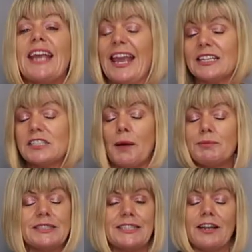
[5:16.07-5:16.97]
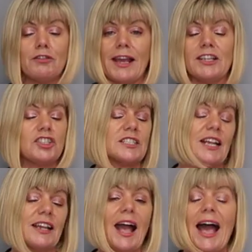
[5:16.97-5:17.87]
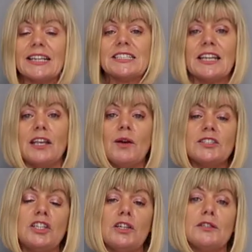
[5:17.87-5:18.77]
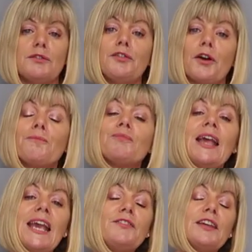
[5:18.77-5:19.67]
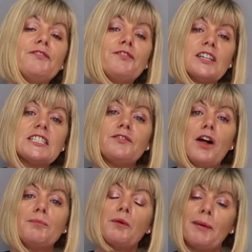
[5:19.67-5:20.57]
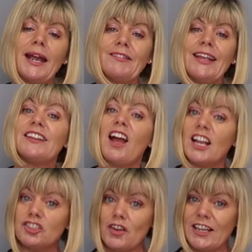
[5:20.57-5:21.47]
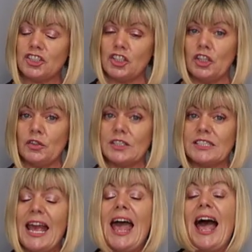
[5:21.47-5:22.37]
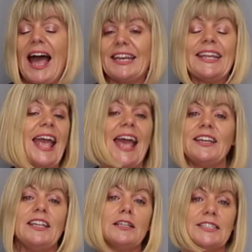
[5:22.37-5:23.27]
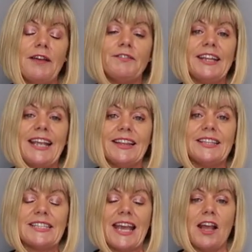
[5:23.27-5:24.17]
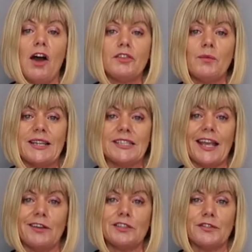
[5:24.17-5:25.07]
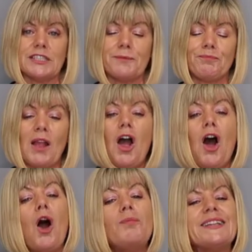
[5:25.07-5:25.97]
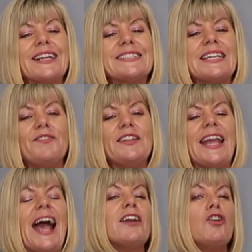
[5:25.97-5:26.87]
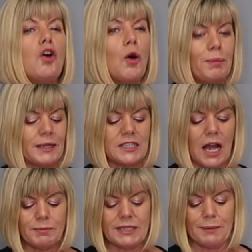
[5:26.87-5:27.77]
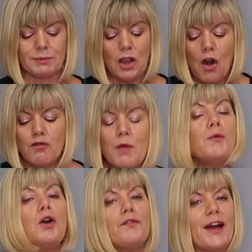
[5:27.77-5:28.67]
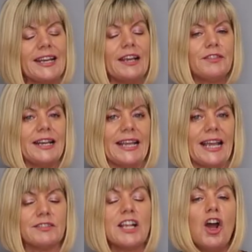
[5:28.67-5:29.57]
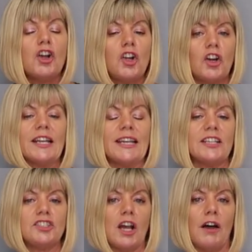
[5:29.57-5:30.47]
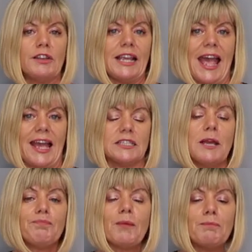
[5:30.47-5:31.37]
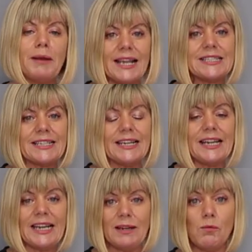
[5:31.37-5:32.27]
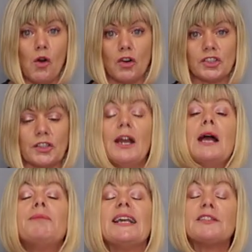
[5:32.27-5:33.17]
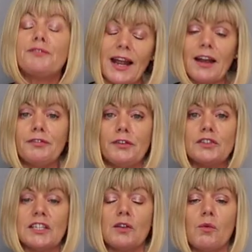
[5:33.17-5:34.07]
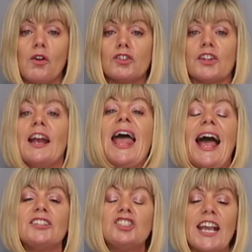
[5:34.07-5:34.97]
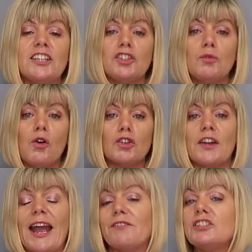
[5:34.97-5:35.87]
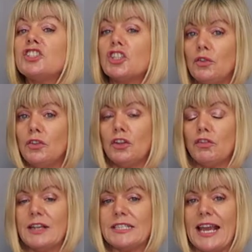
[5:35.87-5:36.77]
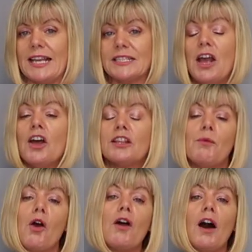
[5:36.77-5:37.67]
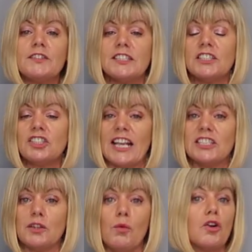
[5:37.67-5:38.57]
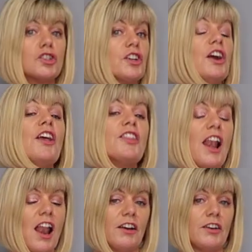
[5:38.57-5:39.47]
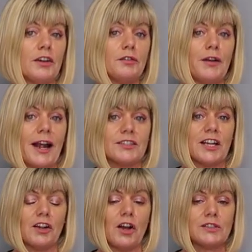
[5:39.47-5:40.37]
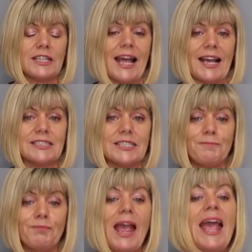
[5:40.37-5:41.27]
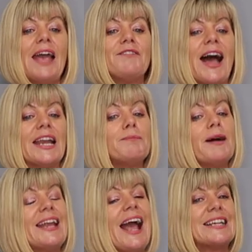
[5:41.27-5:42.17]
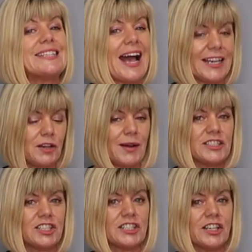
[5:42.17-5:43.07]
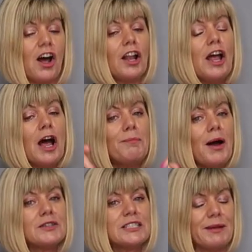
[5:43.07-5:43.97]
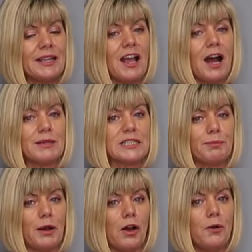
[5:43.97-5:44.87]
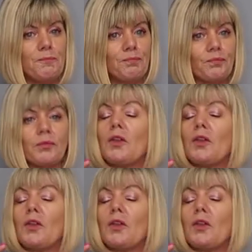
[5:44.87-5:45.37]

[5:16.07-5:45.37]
cake top decorations, like anything that you want to use it for, if you first of all prepare it in the hydration unit, and again, you'll definitely get the day of the wedding out of it. Hopefully that's given you a couple of top tips. Remove any of the leaves, cut an inch off the end, place it in clean water, place flower food in the water, and change your water every 2 to 3 days. The more often you change the water, the longer your flowers are going to last. If anybody has any questions at all, post them in the comments below.